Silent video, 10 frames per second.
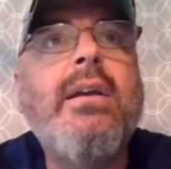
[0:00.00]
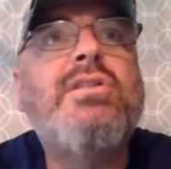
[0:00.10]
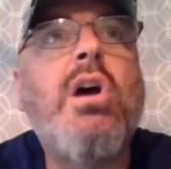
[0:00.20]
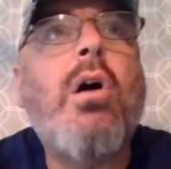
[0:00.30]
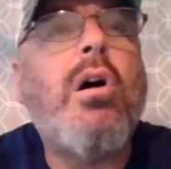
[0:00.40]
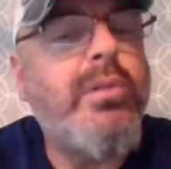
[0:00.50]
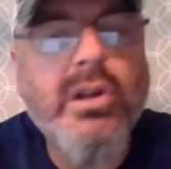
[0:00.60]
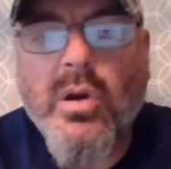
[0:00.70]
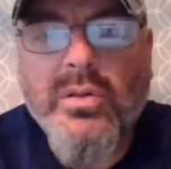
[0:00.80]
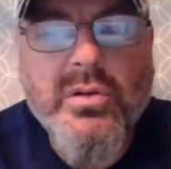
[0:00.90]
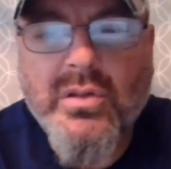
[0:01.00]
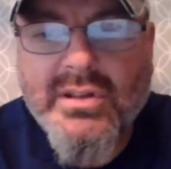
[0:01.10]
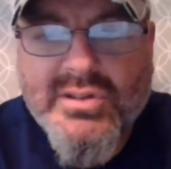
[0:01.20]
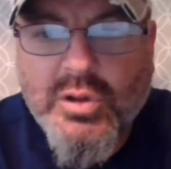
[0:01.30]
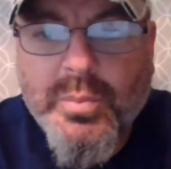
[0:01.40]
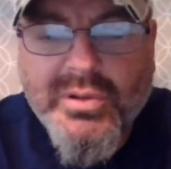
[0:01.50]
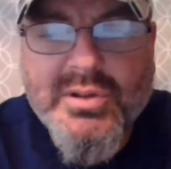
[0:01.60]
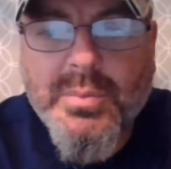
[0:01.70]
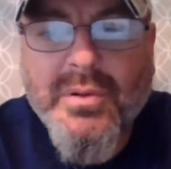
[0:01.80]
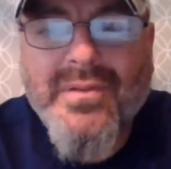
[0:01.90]
So I'm going to go through this super,
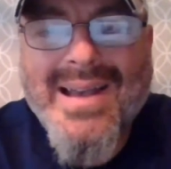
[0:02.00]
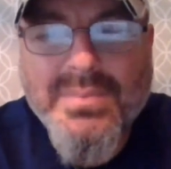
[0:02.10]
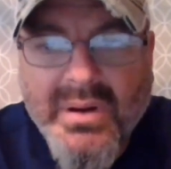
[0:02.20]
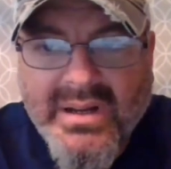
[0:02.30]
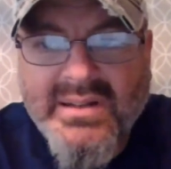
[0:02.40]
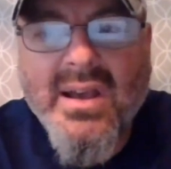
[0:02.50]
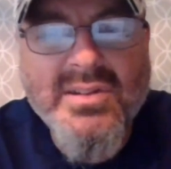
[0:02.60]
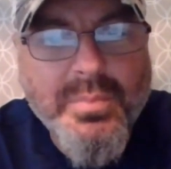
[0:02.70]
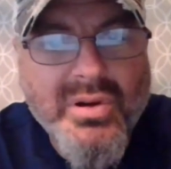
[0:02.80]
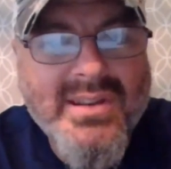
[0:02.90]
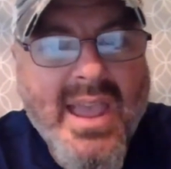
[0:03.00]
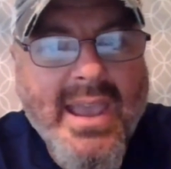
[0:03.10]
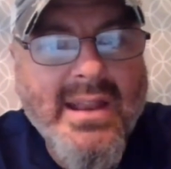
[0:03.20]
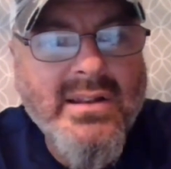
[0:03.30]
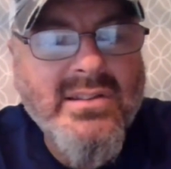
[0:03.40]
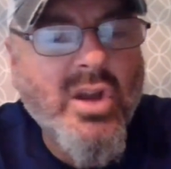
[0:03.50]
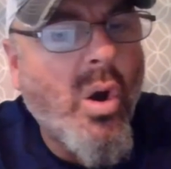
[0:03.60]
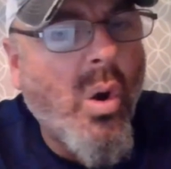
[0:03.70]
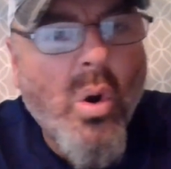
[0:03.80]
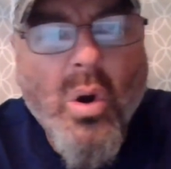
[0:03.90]
super fast, but it does pertain to
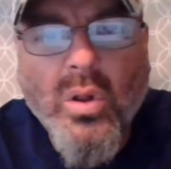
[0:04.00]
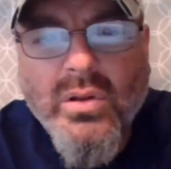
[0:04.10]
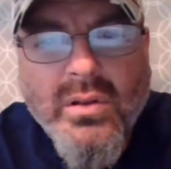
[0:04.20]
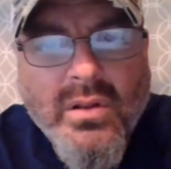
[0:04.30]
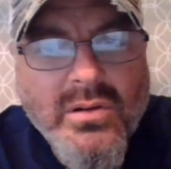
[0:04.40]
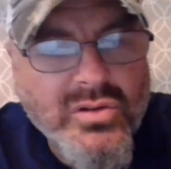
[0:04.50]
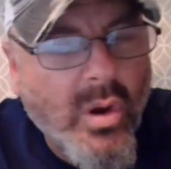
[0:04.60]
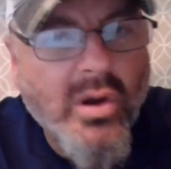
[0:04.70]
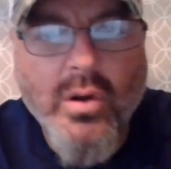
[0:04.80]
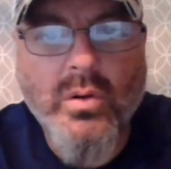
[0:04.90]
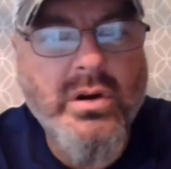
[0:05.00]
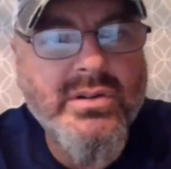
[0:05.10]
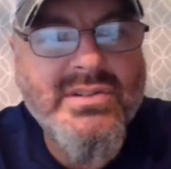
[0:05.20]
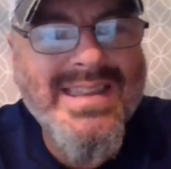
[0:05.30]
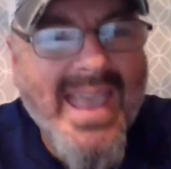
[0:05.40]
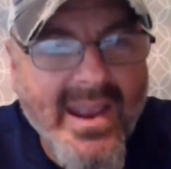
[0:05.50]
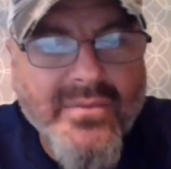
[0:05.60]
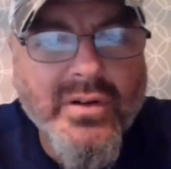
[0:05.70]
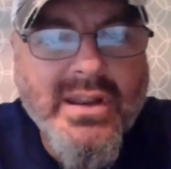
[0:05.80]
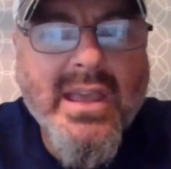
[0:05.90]
all dog owners, the
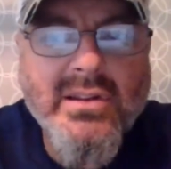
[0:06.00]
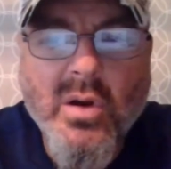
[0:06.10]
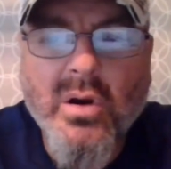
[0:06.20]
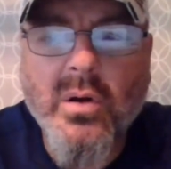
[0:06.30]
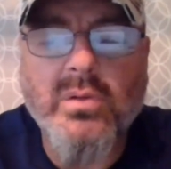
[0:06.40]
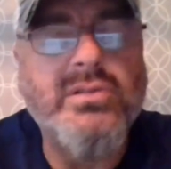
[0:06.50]
everyday dog owner.